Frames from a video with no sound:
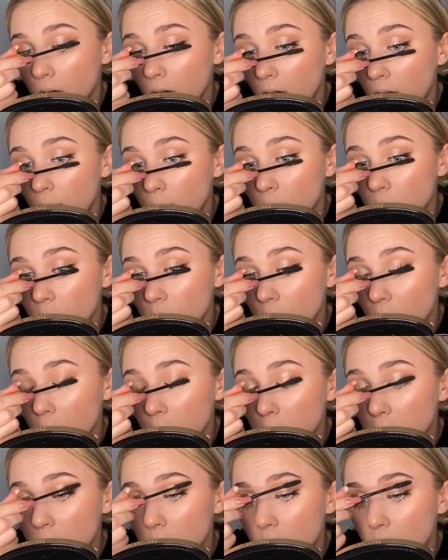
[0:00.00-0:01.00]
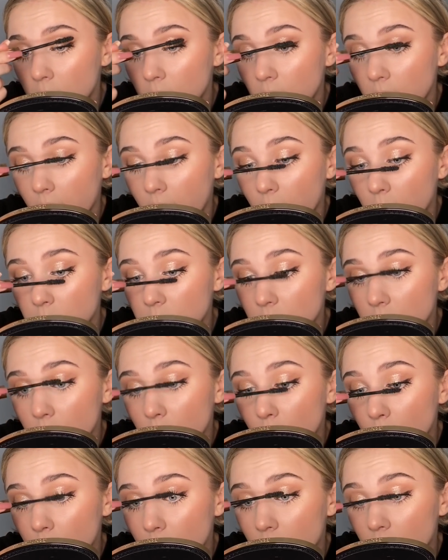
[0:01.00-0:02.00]
I'm just going to do the outer
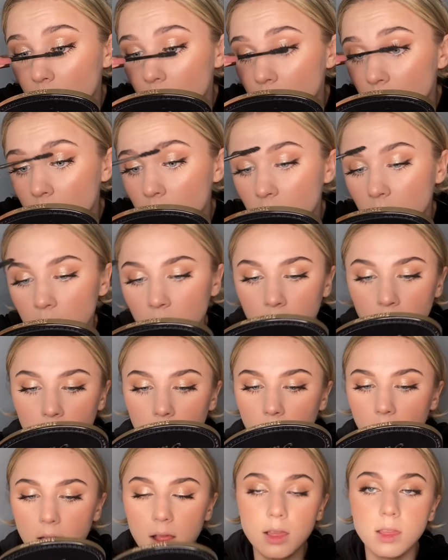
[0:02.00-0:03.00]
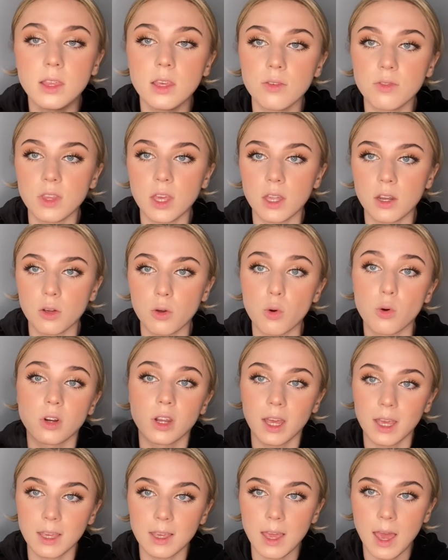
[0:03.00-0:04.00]
corner and leave the inner
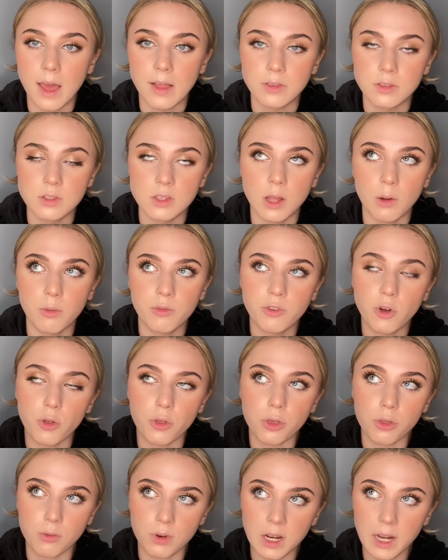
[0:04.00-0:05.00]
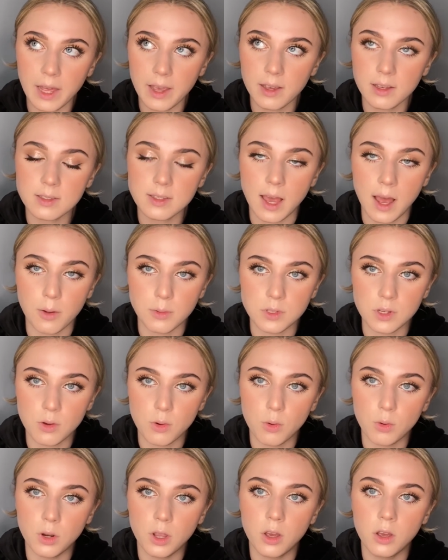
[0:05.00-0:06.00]
corner again. So now we've got three layers, outer
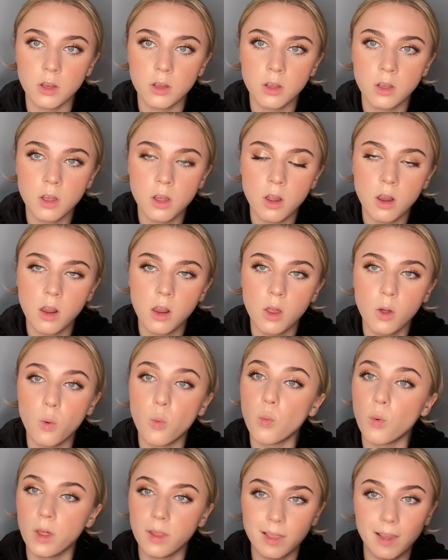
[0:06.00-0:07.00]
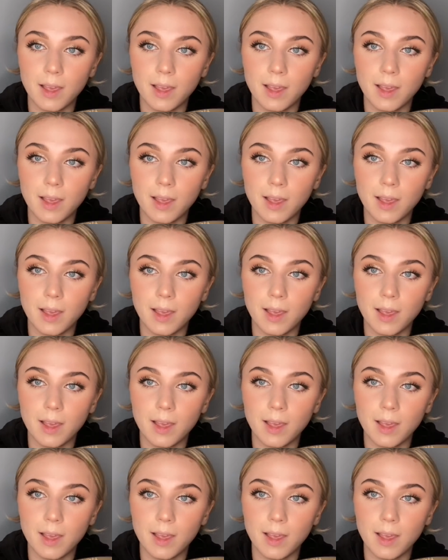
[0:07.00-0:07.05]
corner, one